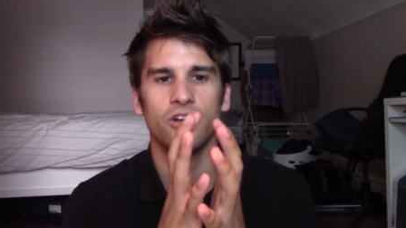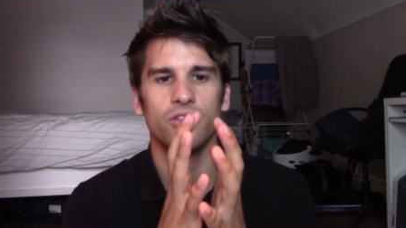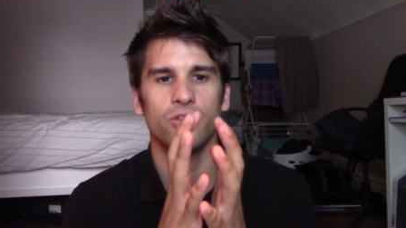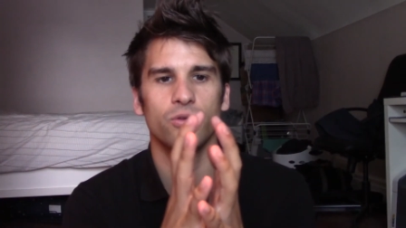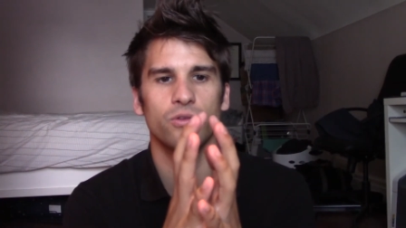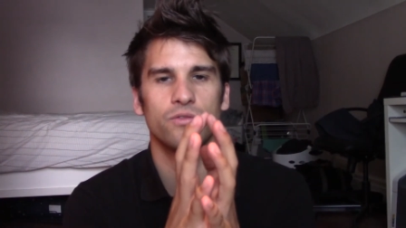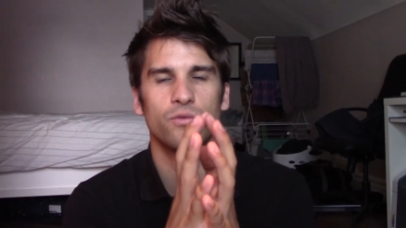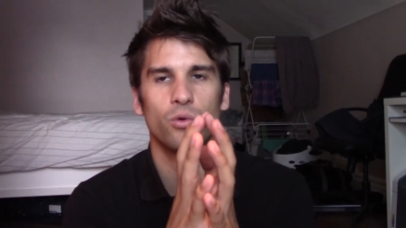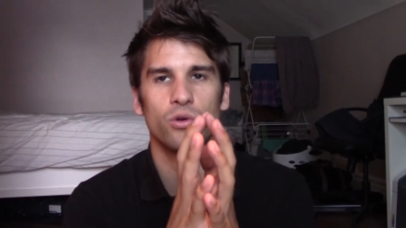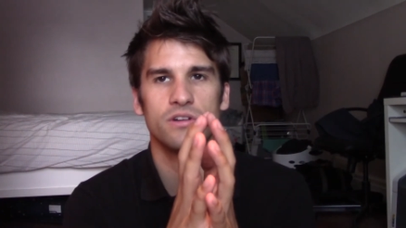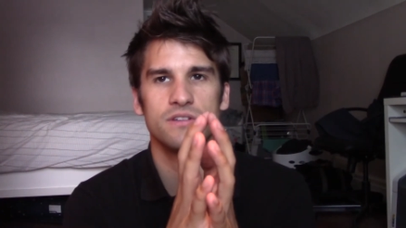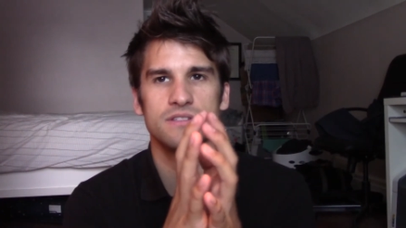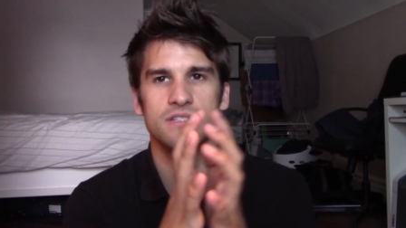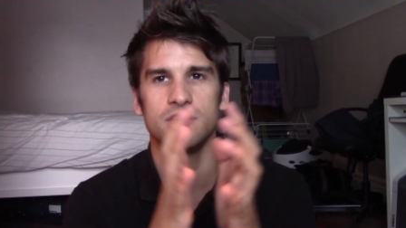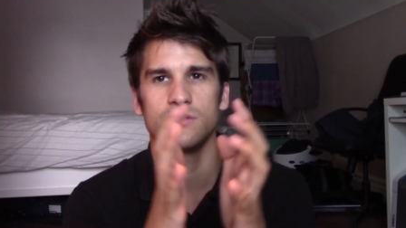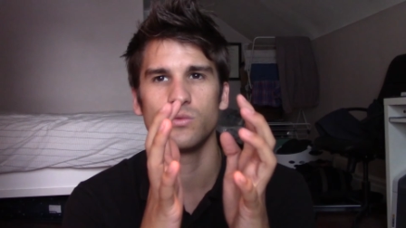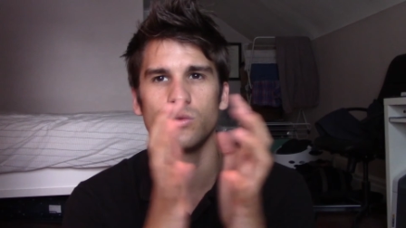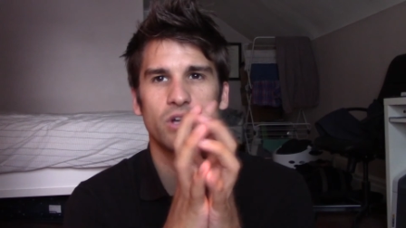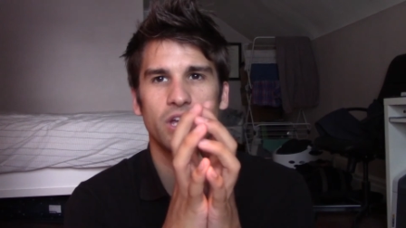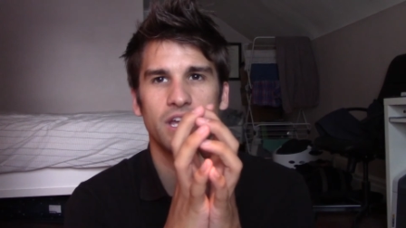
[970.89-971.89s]
those
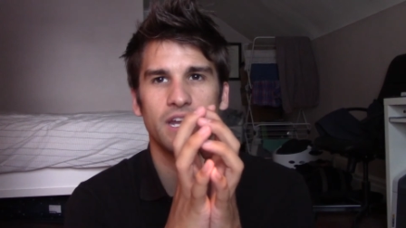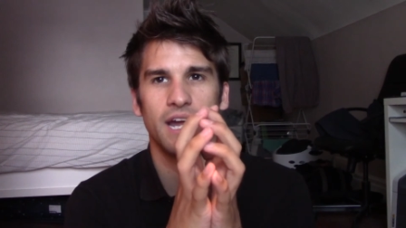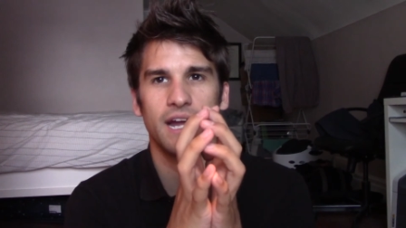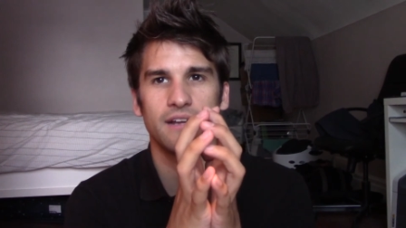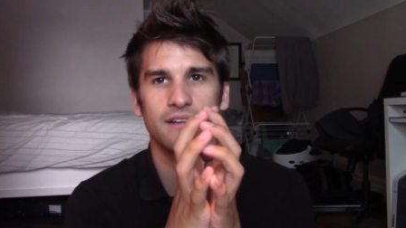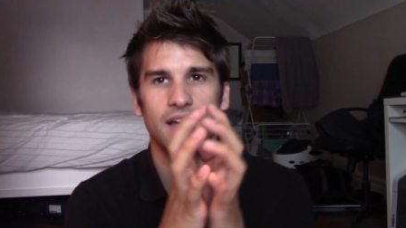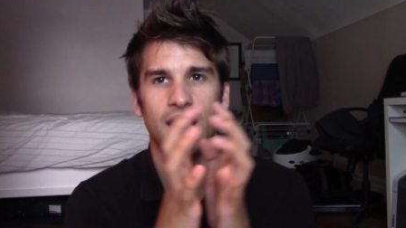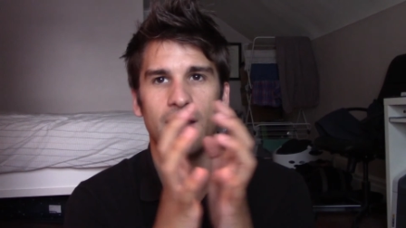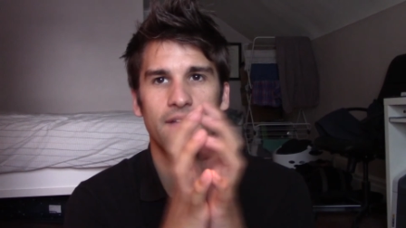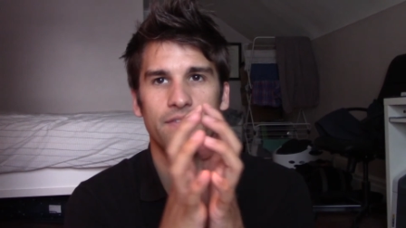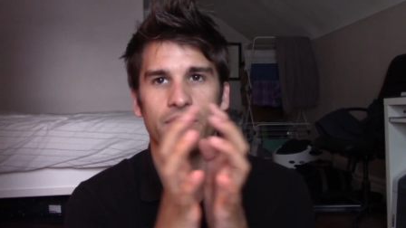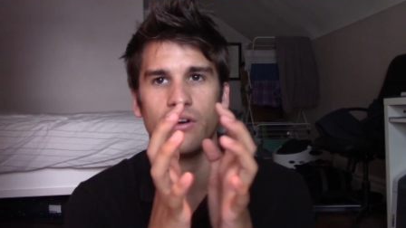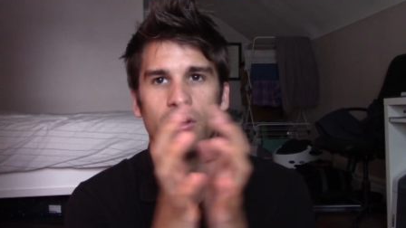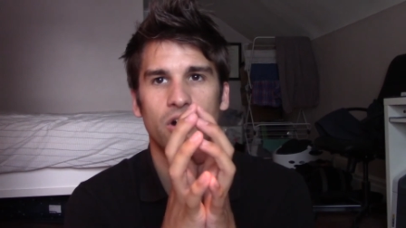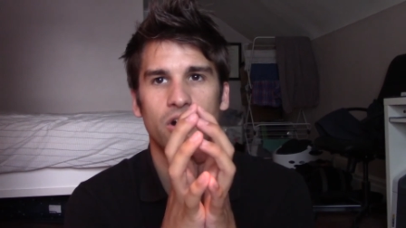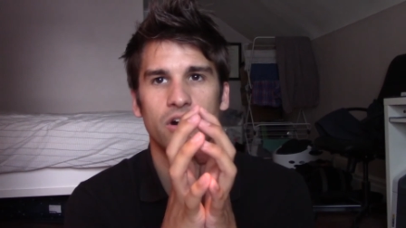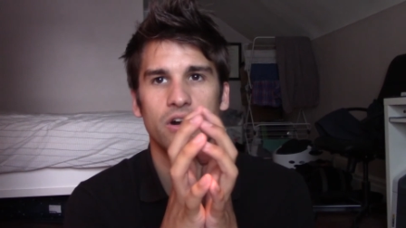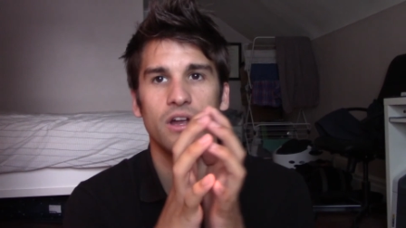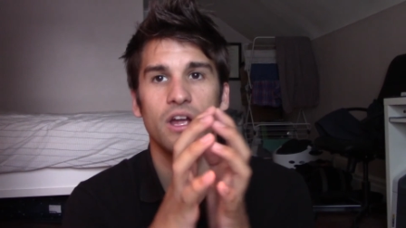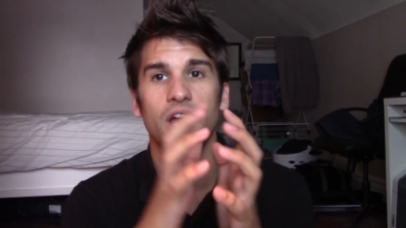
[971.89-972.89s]
vortices will connect at the
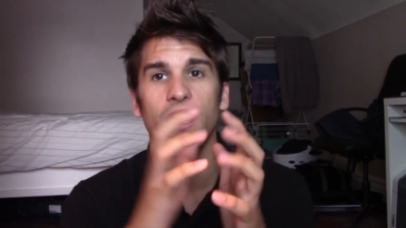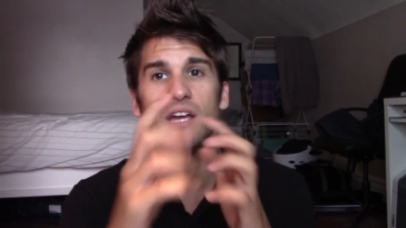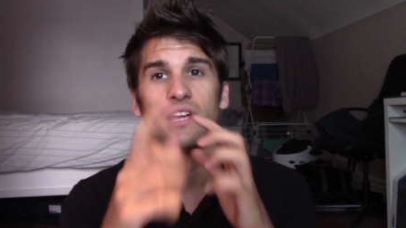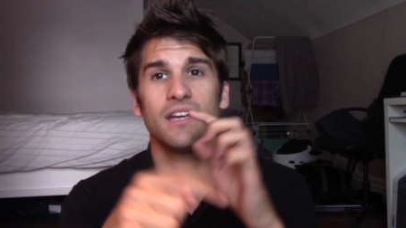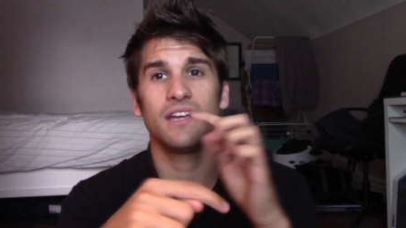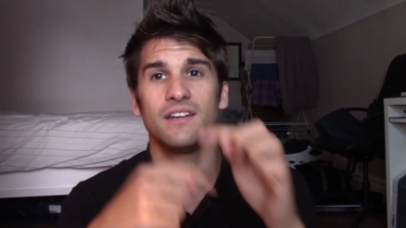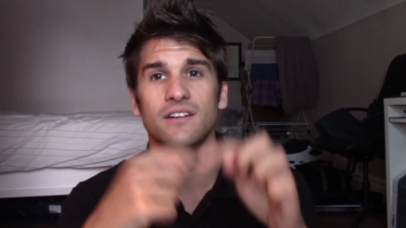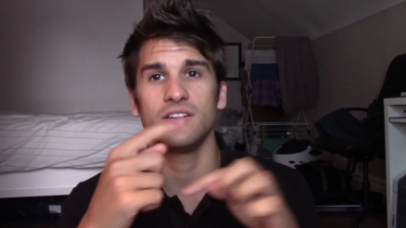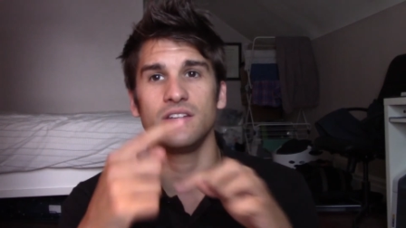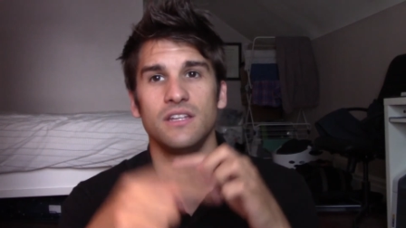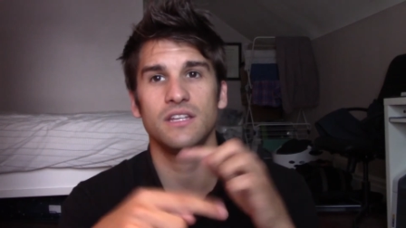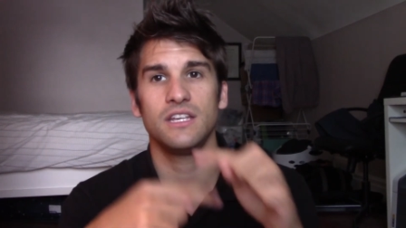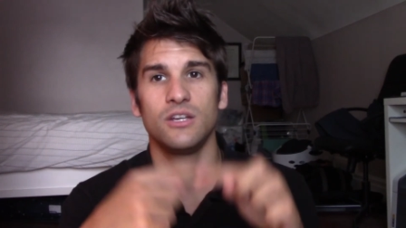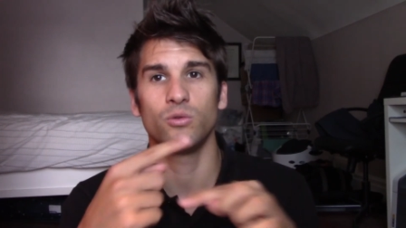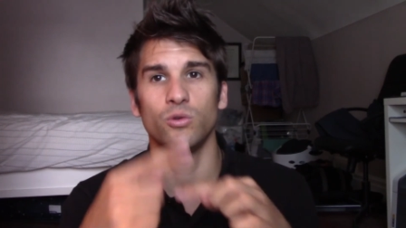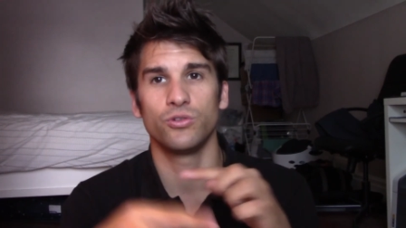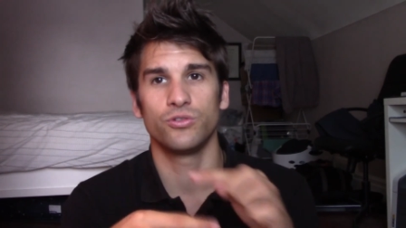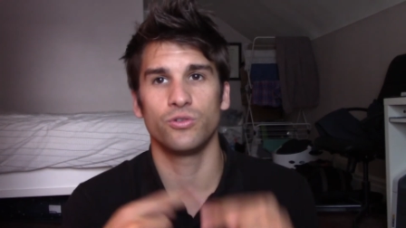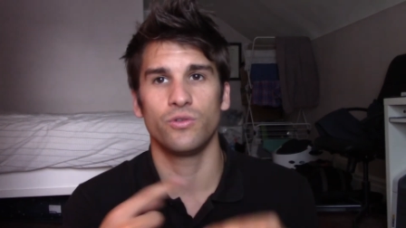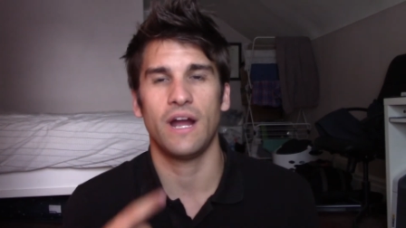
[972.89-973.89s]
heart in
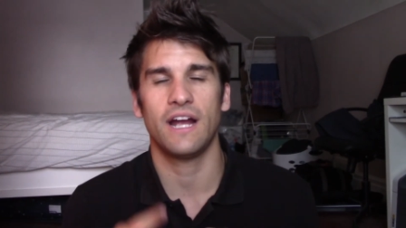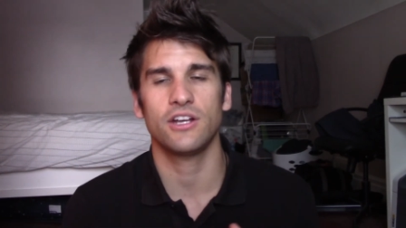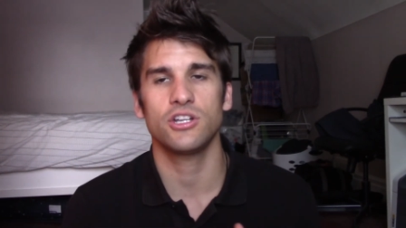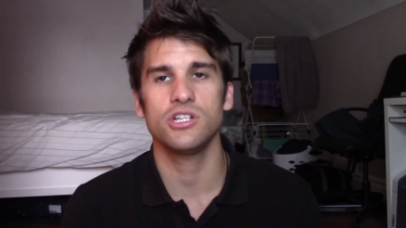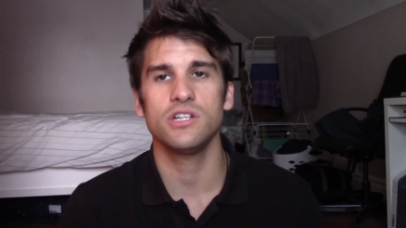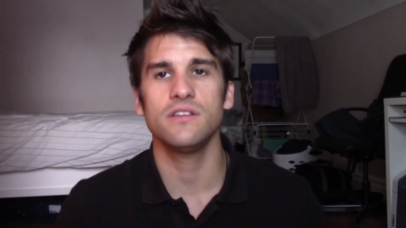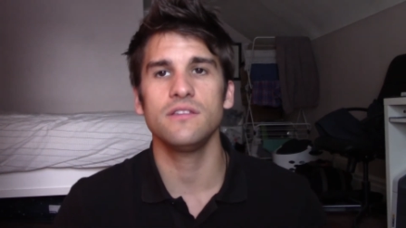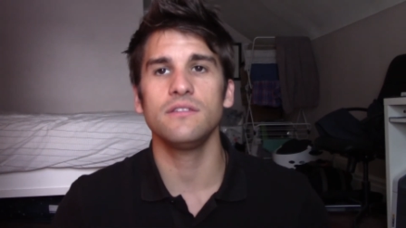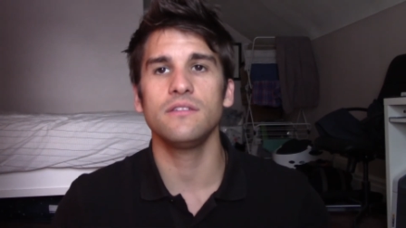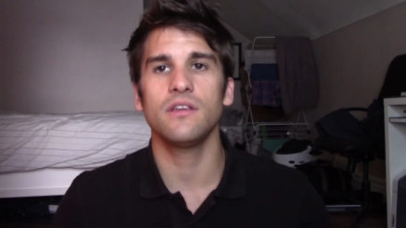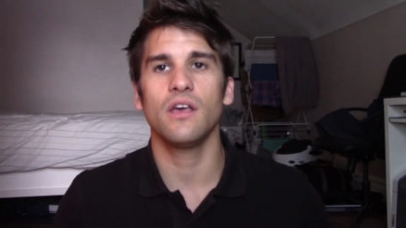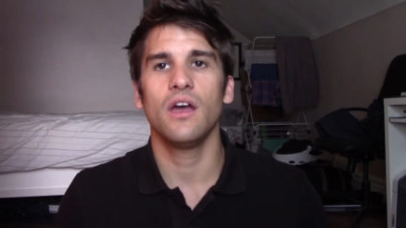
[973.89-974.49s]
equal directions.